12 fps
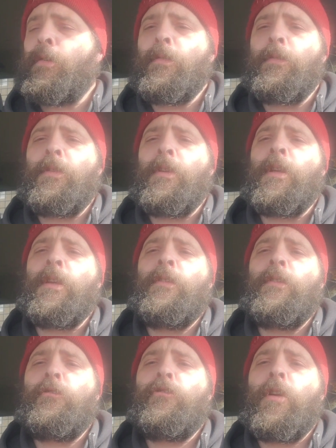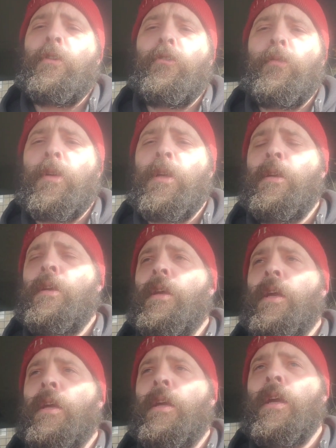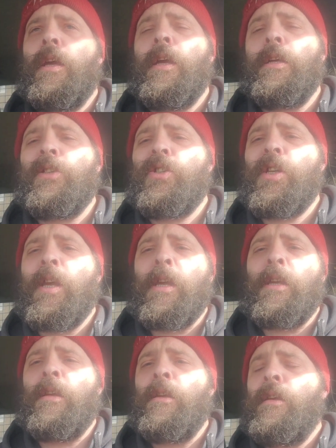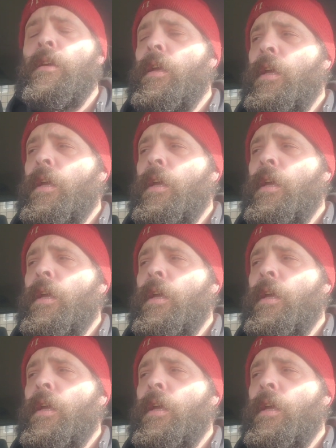Uncle&neices Treasury, aka Shane,